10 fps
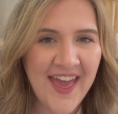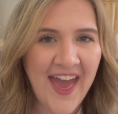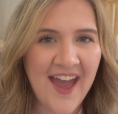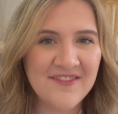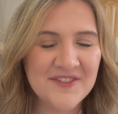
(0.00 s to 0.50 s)

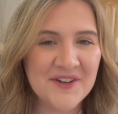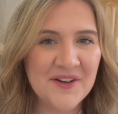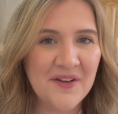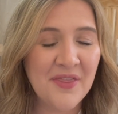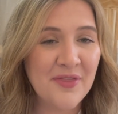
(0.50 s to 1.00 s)

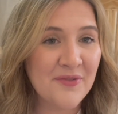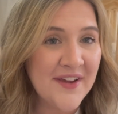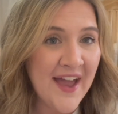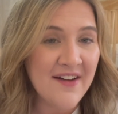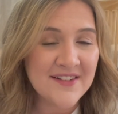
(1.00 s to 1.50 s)
After 3
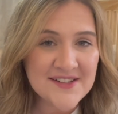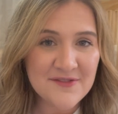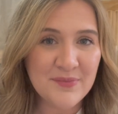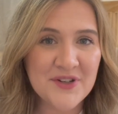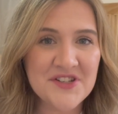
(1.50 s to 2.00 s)
hours of
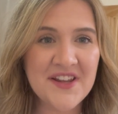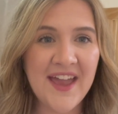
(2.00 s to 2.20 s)
pushing,